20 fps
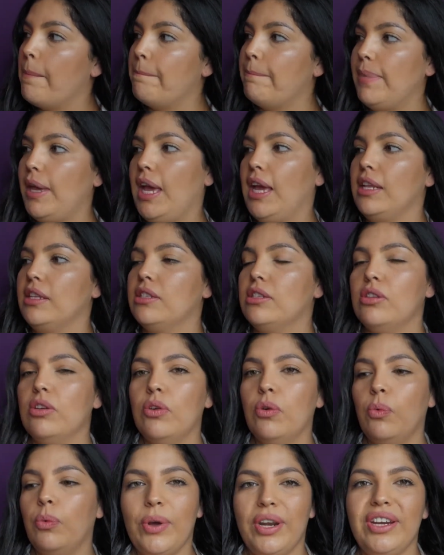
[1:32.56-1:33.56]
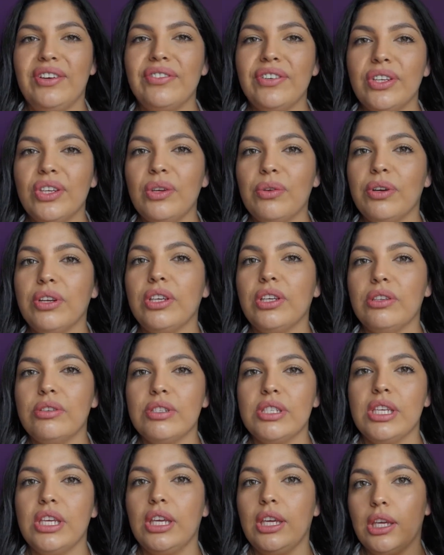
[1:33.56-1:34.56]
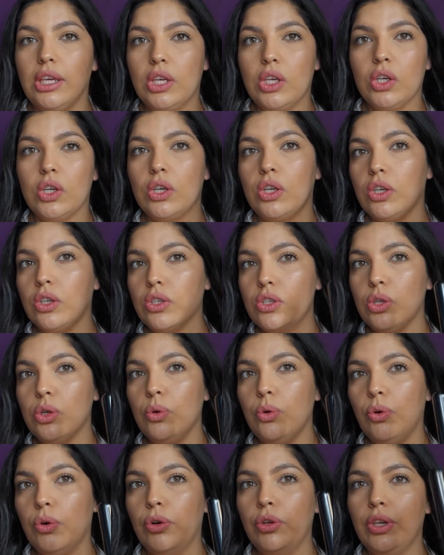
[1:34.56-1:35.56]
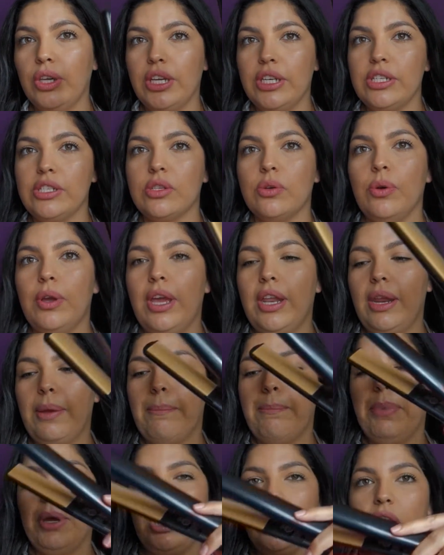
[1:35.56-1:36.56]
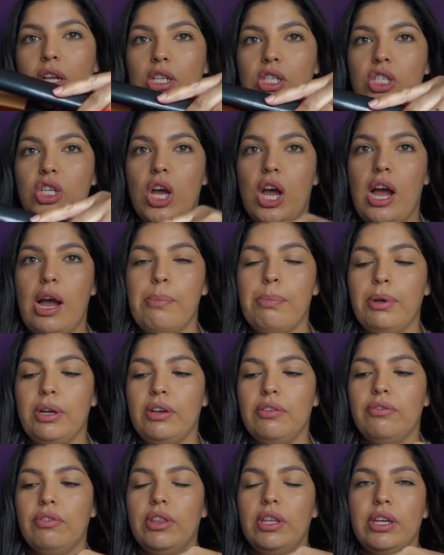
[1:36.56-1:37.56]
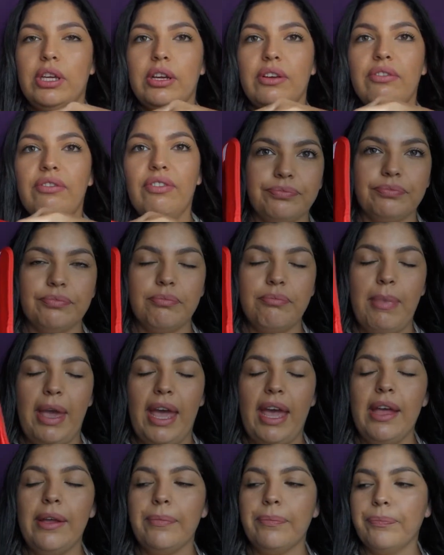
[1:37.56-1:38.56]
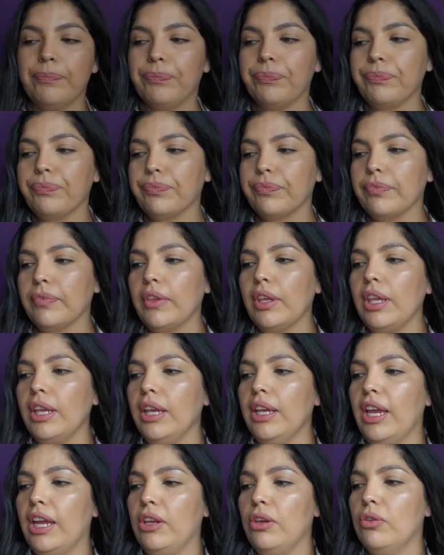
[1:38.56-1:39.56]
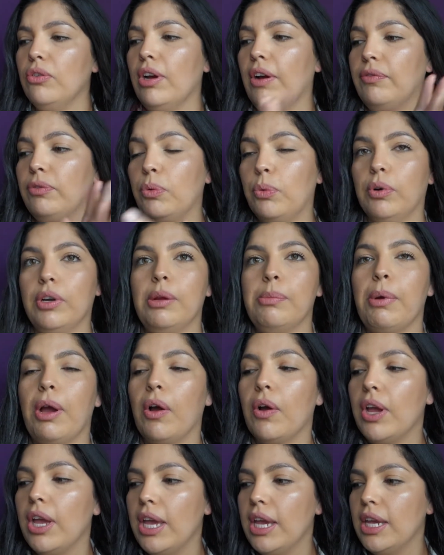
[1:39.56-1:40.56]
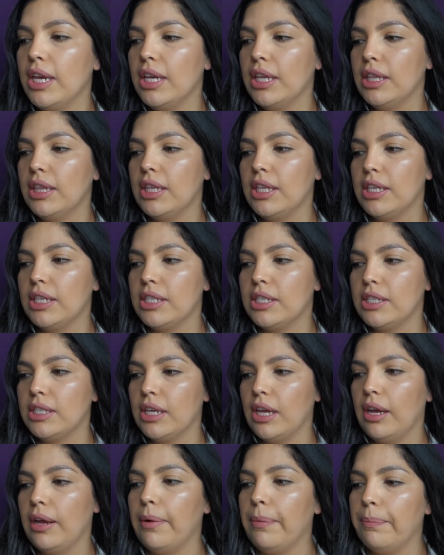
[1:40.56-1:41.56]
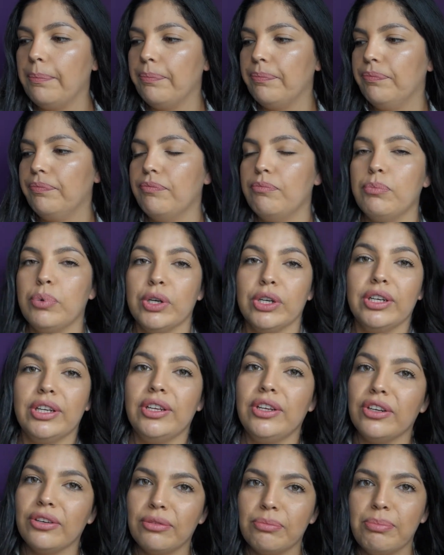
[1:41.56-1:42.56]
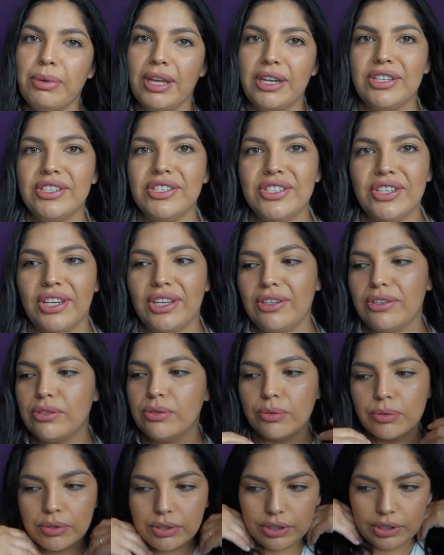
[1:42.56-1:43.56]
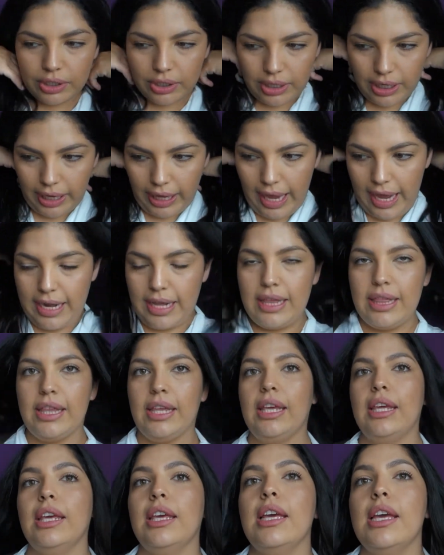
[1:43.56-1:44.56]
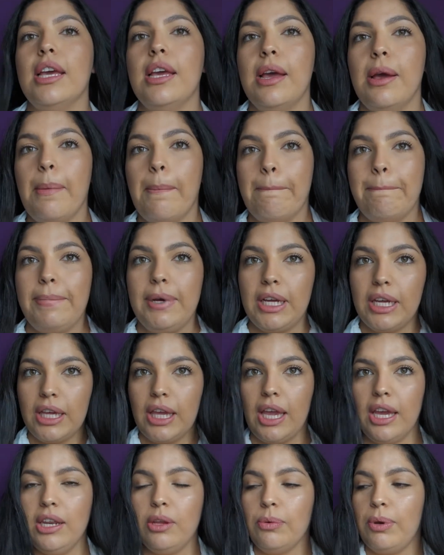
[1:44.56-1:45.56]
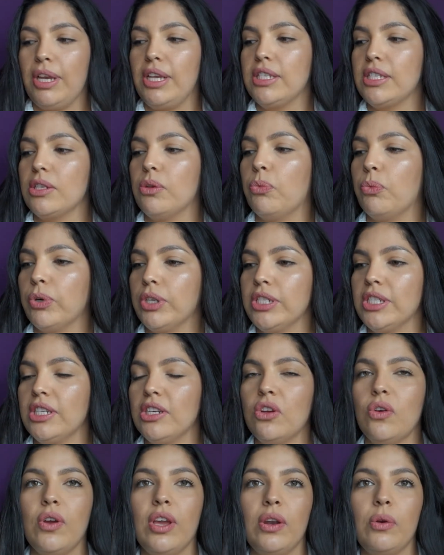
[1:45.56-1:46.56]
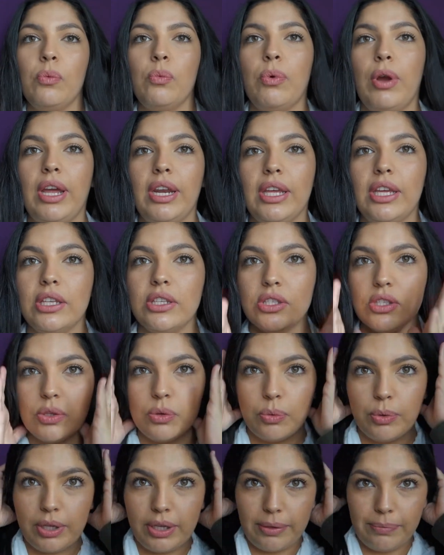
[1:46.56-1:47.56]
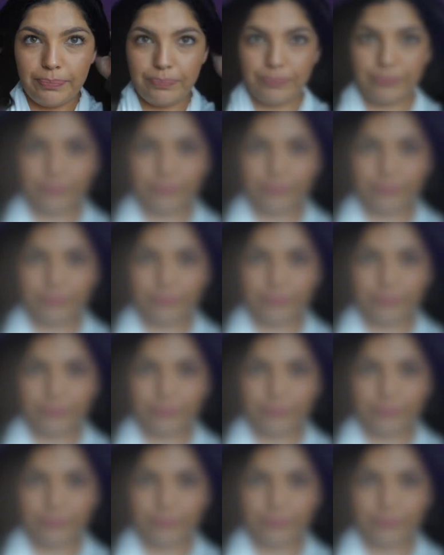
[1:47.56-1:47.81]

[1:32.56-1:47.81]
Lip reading: mats, so whenever you are using your tool, you can just go ahead and put it on top of the mat, and you don't have to worry about this burning your bed sheets or anything. But anyways, we're just gonna go ahead right into it.